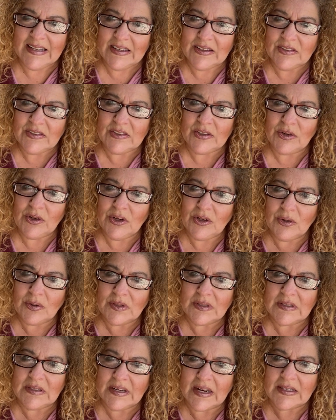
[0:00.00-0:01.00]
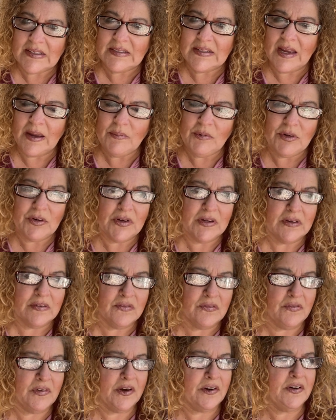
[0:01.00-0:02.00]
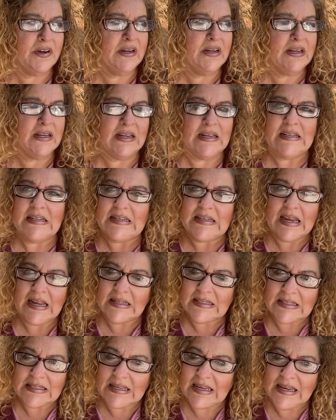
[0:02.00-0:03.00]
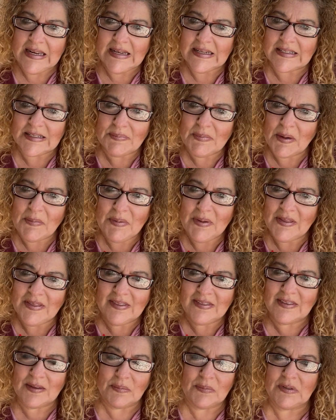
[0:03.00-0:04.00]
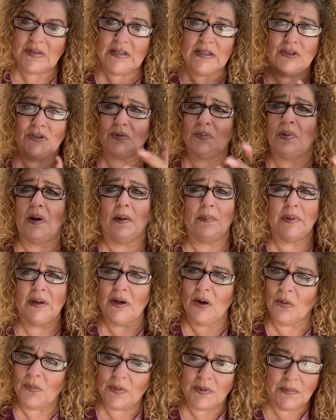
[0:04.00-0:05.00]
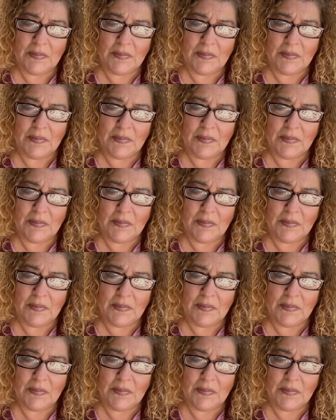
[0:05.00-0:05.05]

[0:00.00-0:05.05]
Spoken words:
So you know what, next time you're in very intense heat, maybe some seeds are popping open.